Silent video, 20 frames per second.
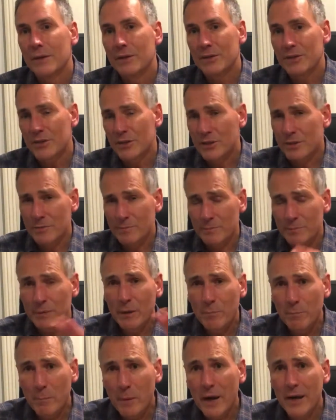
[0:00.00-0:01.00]
just be
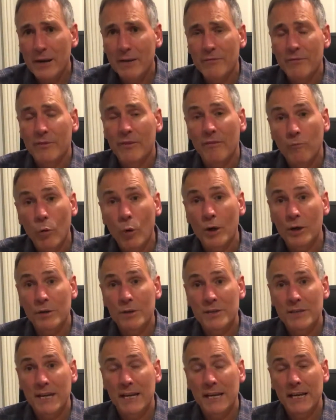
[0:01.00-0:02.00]
mindful of what you're
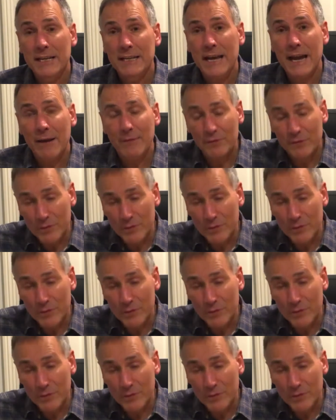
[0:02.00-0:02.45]
taking down.